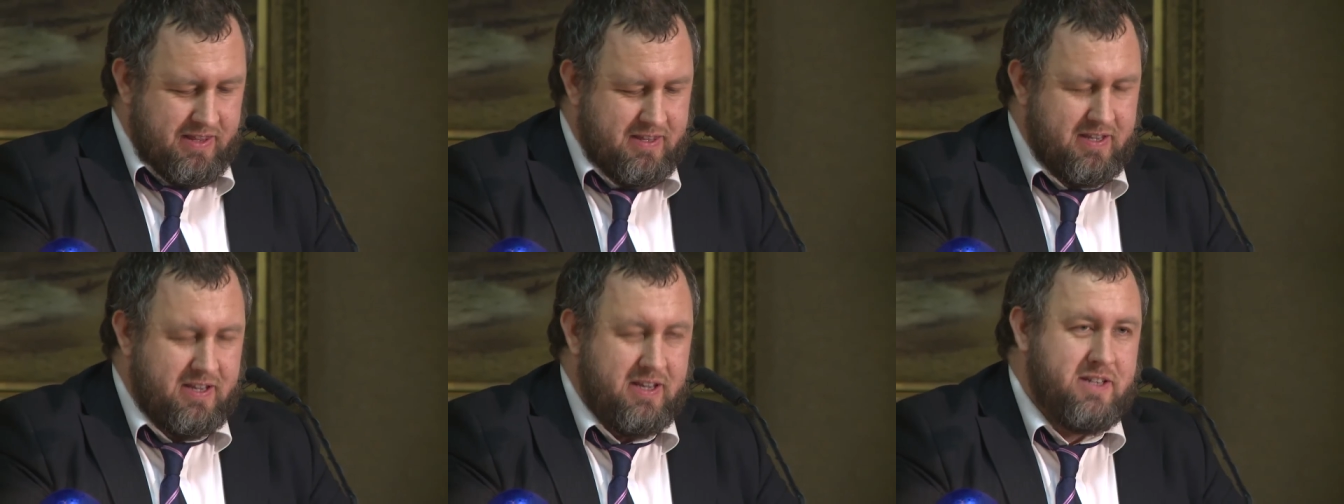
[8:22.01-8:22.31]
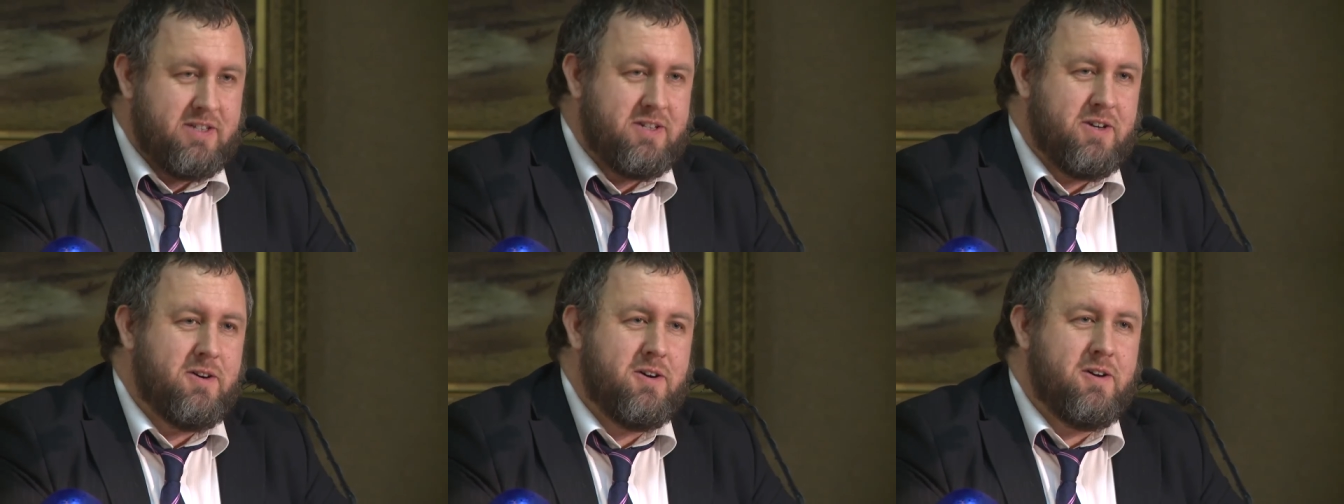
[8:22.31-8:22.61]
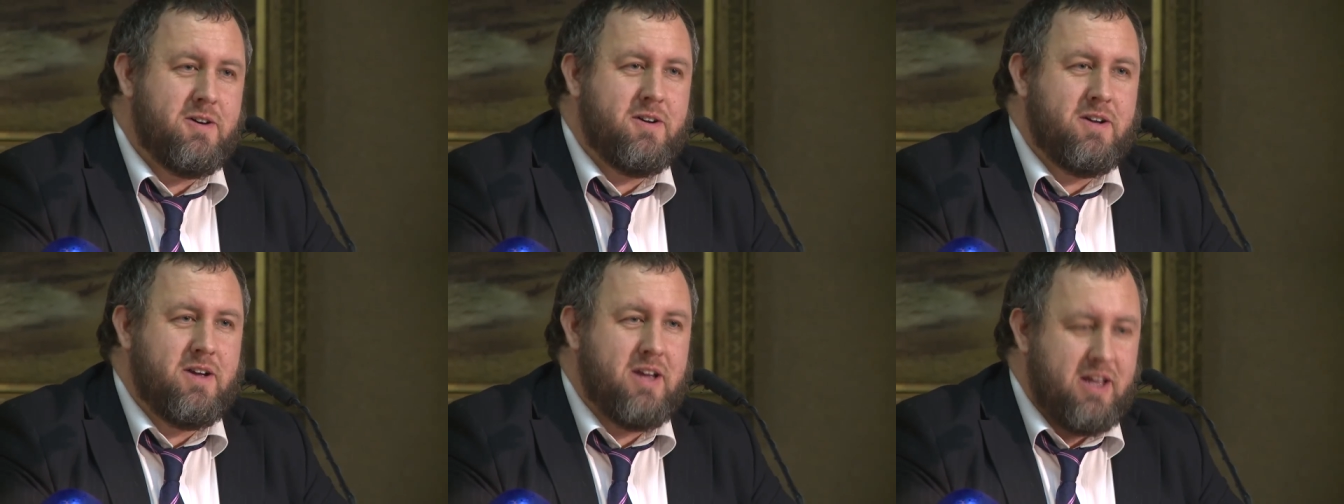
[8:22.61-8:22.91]
the
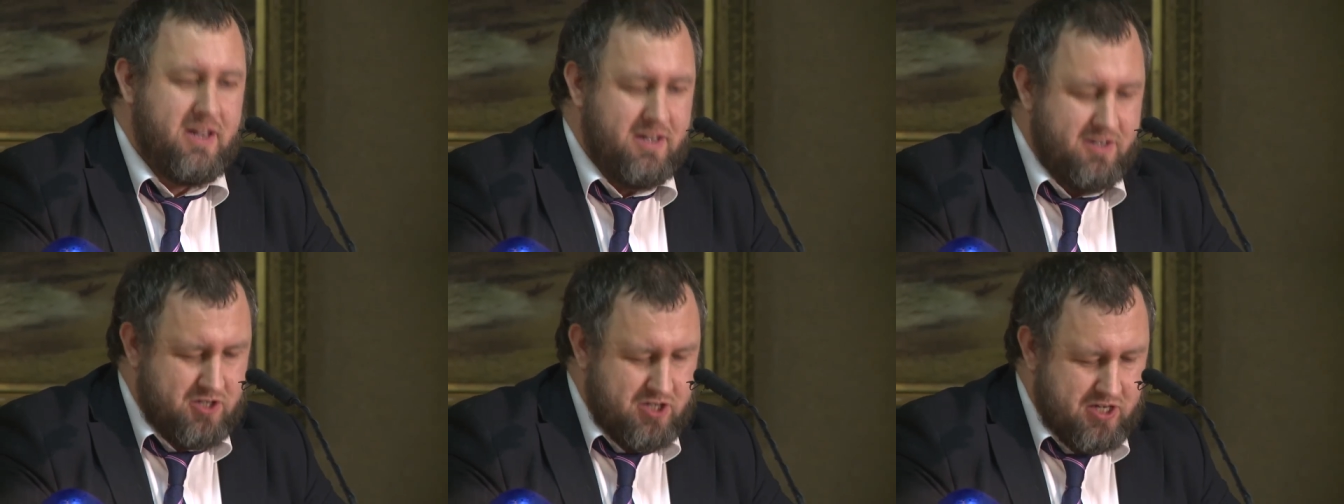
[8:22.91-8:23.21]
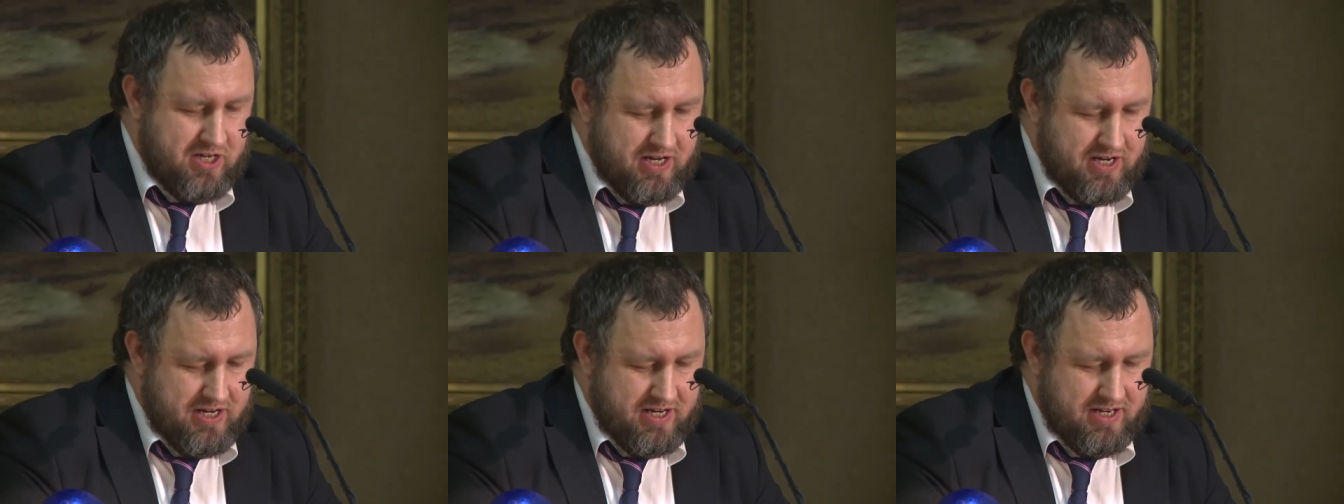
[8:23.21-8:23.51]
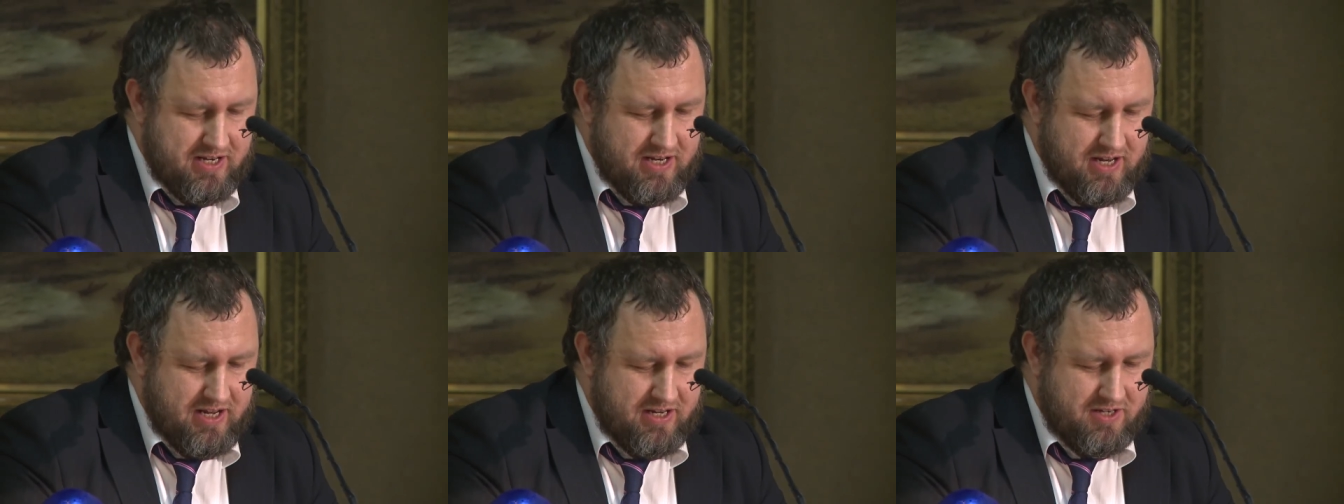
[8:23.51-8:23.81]
tongue in
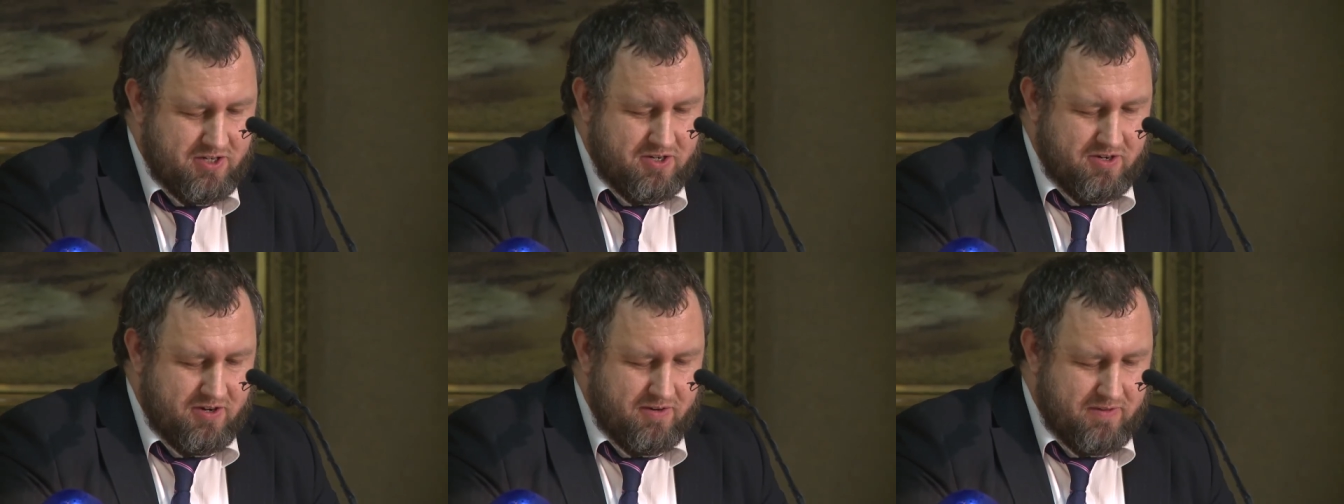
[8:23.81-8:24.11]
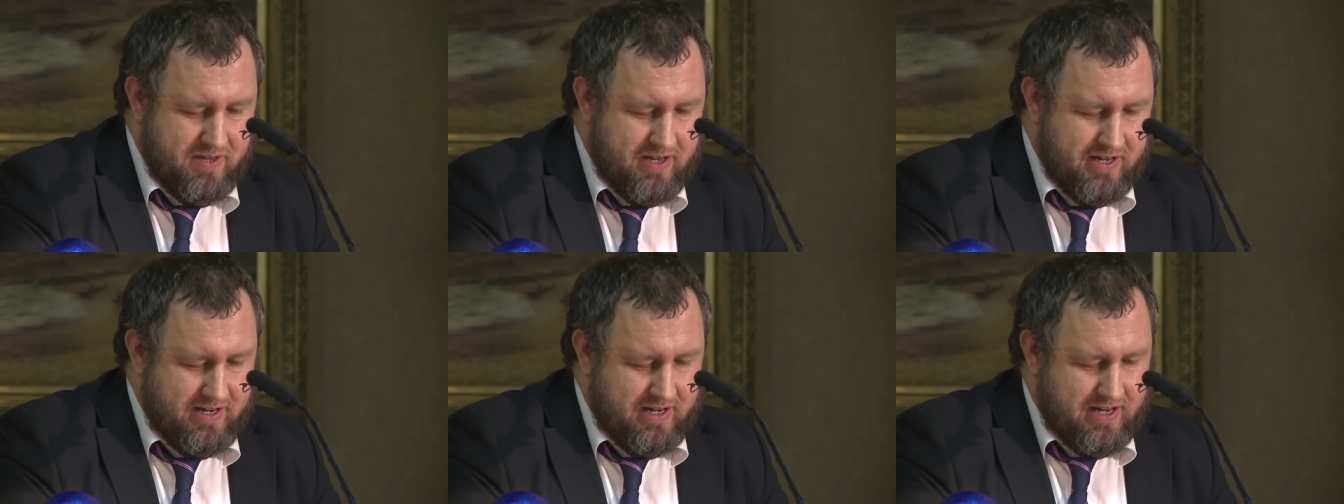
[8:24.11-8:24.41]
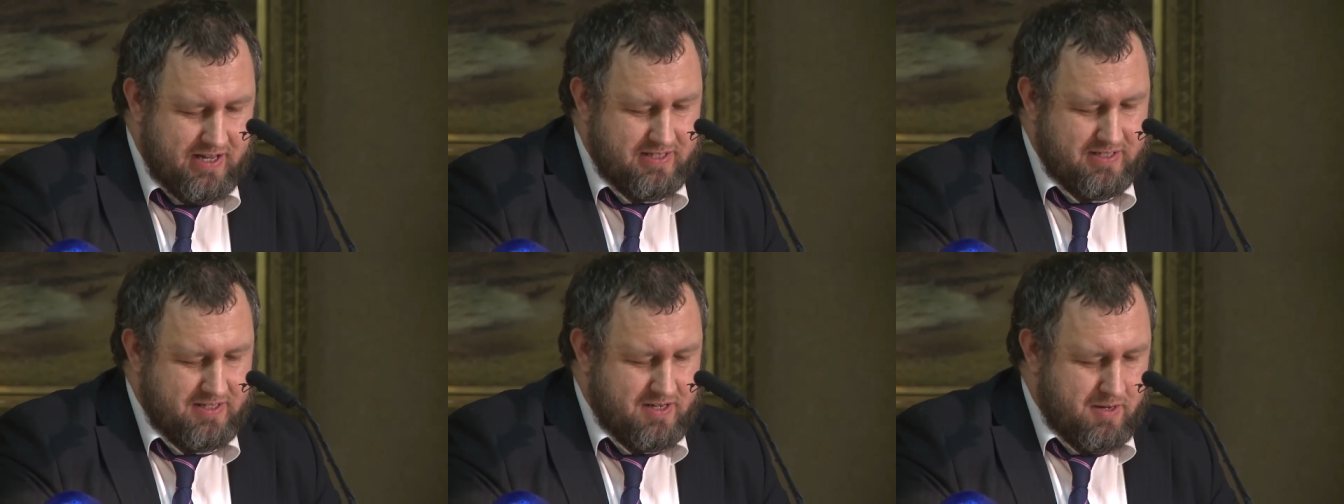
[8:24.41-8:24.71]
cheek nature of that
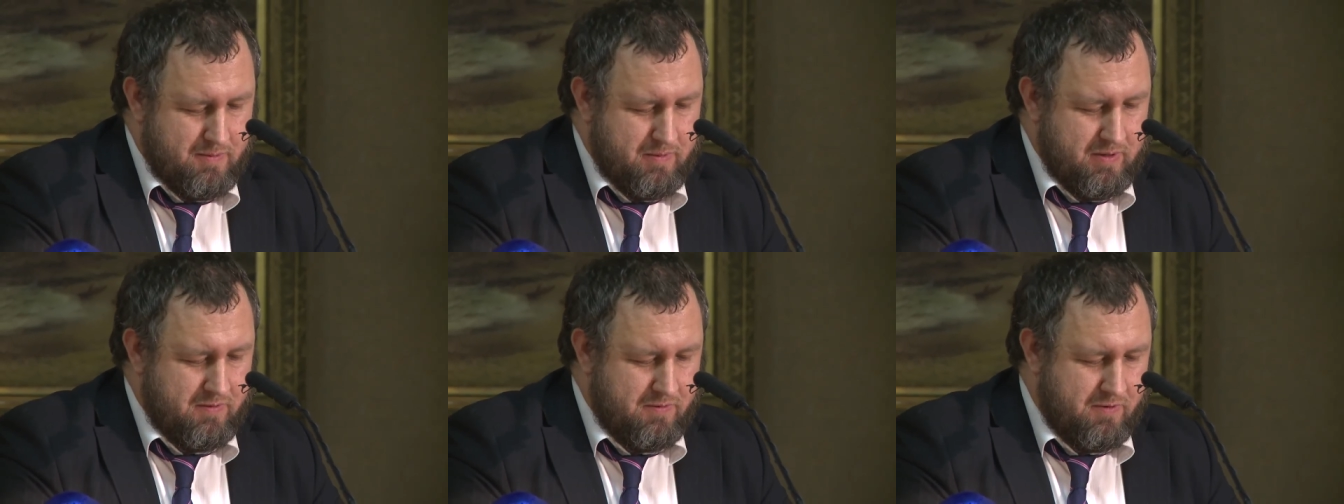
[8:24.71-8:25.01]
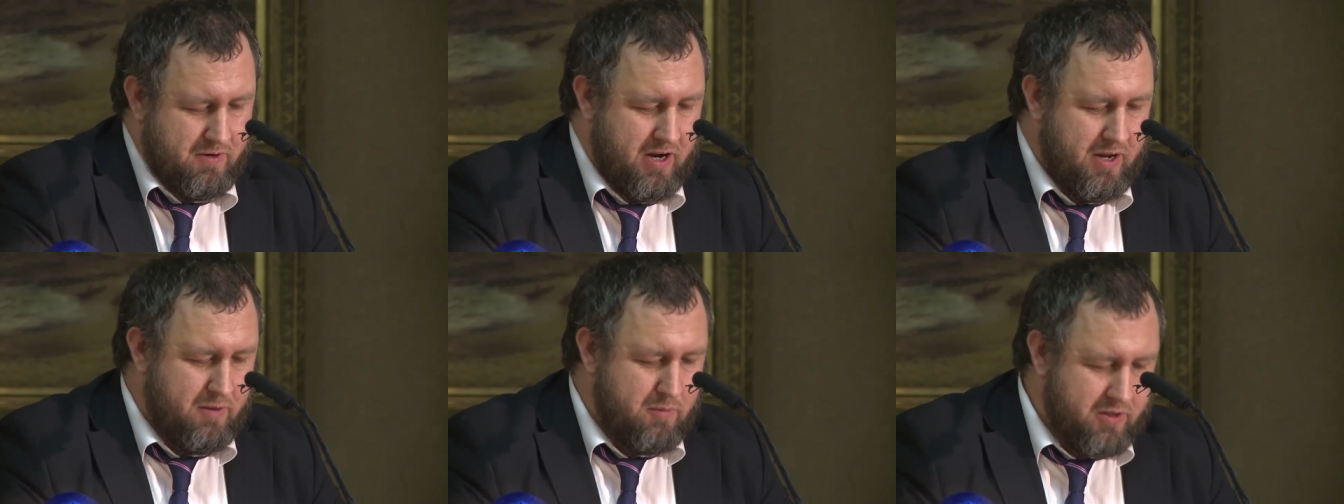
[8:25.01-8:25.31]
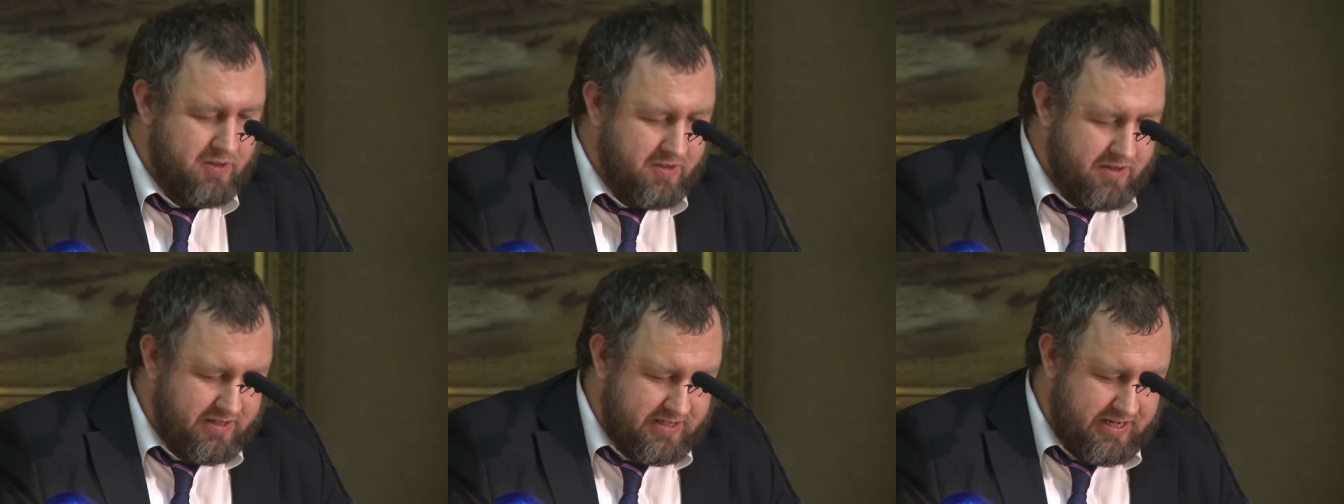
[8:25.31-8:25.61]
last comment, for I
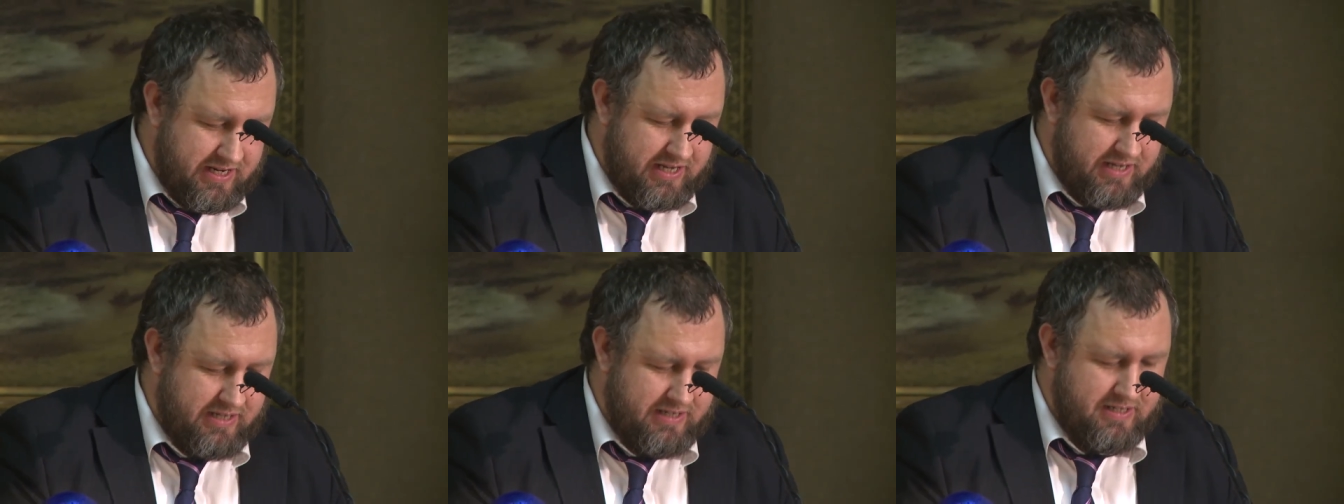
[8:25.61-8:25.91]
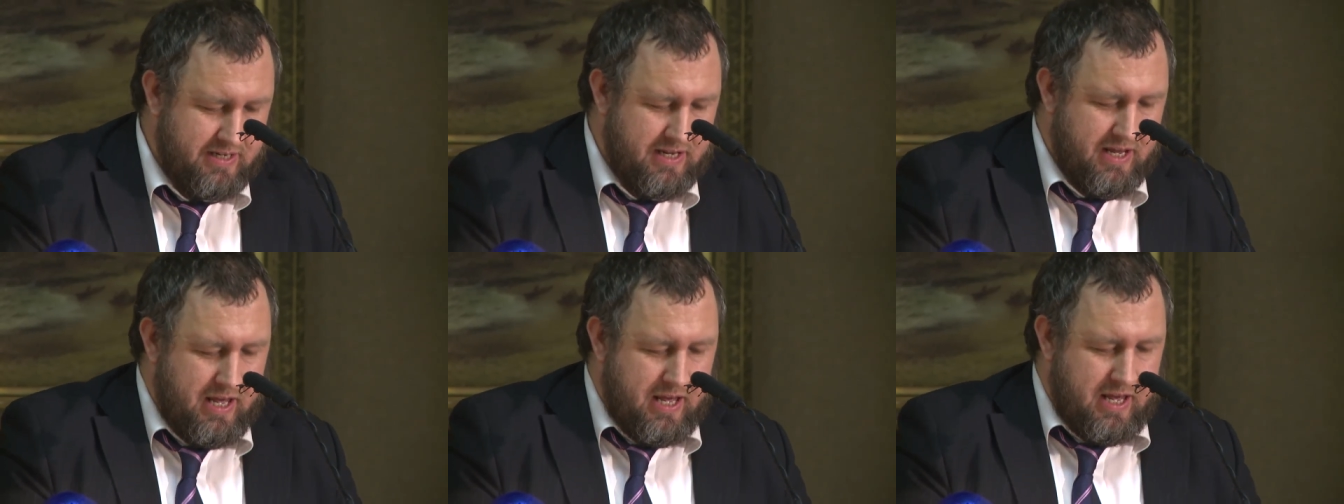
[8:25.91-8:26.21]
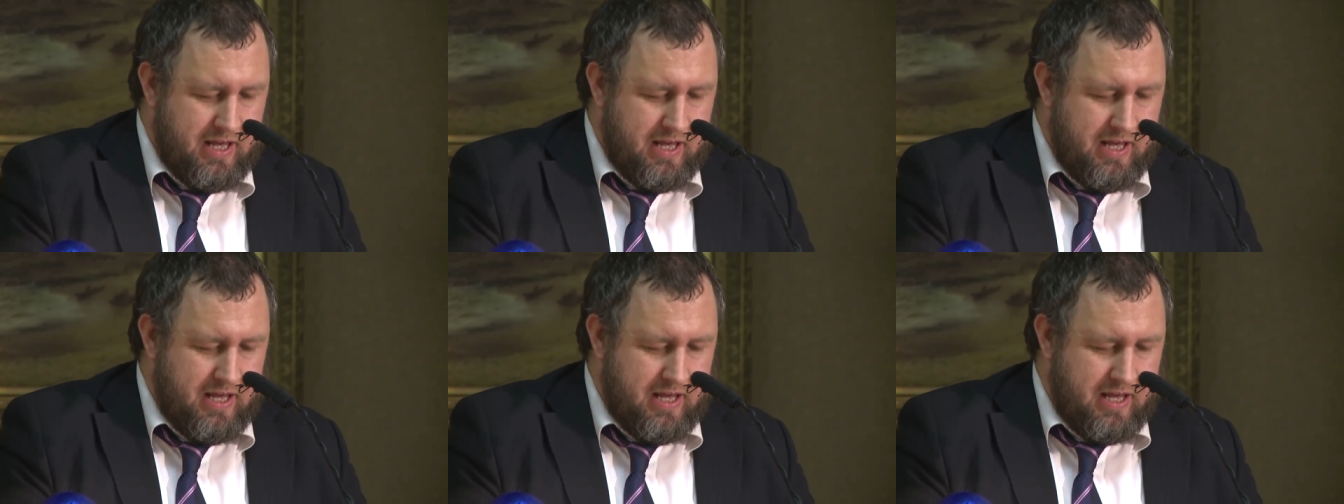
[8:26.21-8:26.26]
would contend